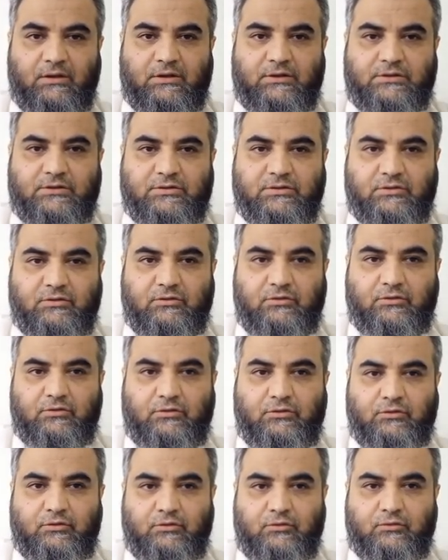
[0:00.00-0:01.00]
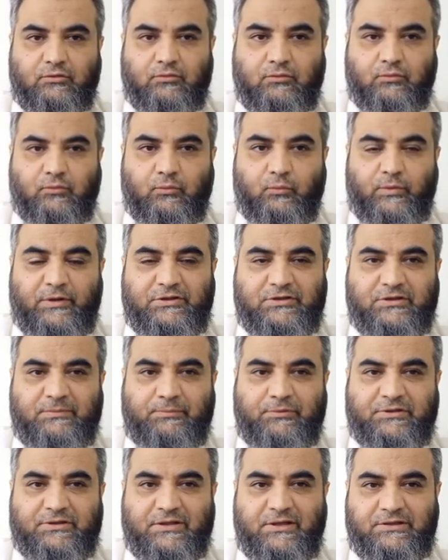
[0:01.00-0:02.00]
So when she
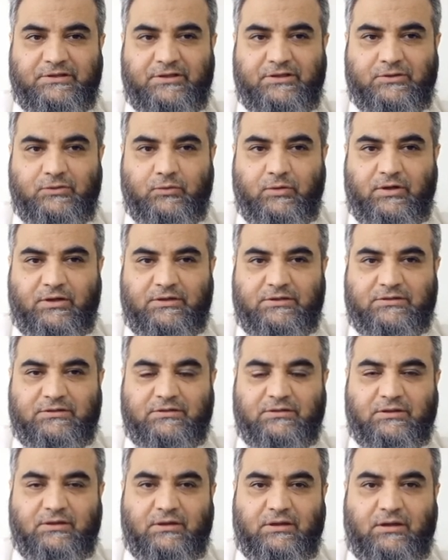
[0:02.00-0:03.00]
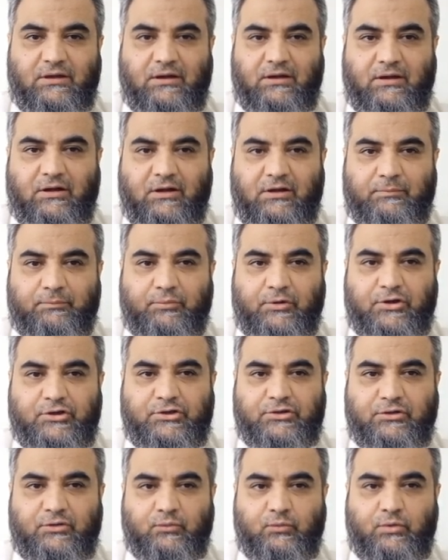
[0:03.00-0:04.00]
presented to us, her
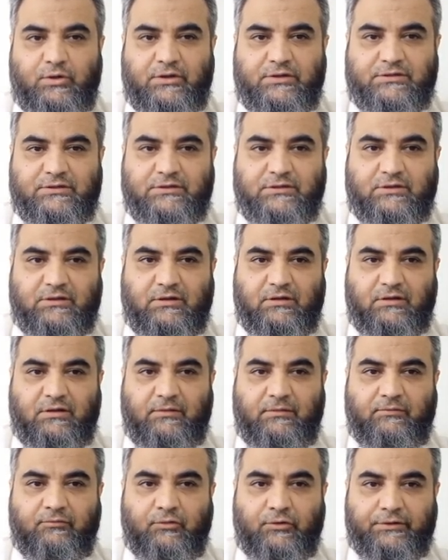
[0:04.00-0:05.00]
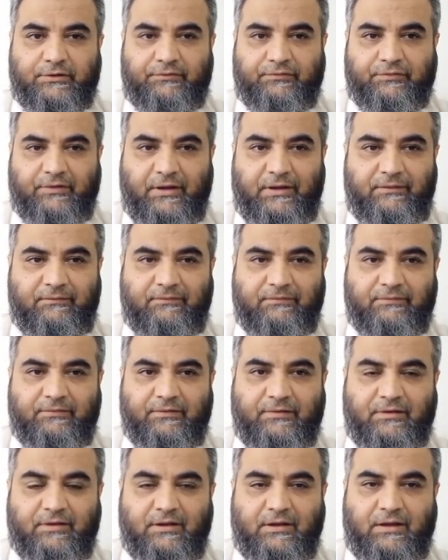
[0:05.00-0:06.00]
pressure was 45,
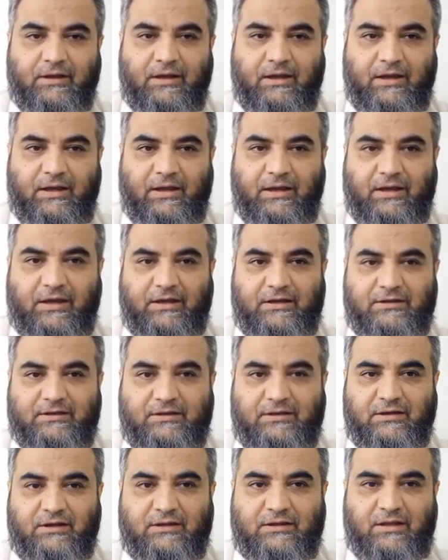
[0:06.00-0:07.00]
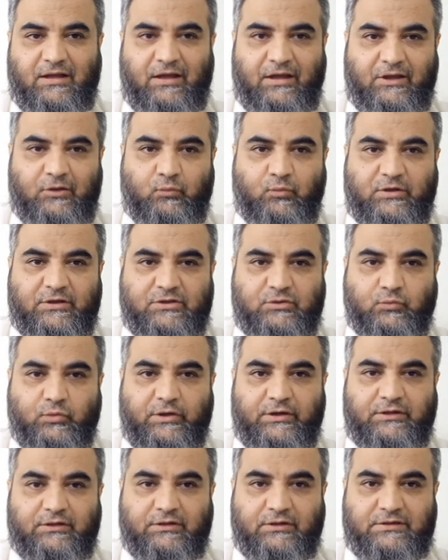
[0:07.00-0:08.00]
and the eye was
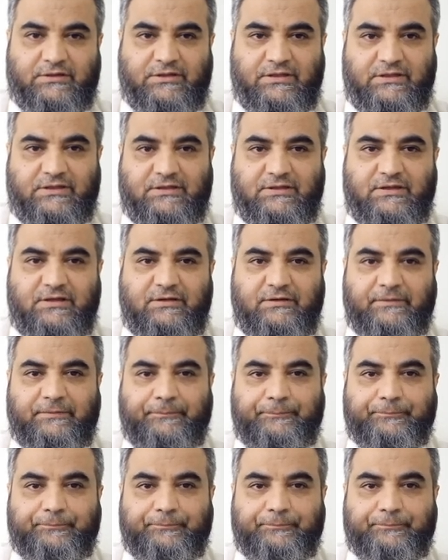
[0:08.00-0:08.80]
quite congested.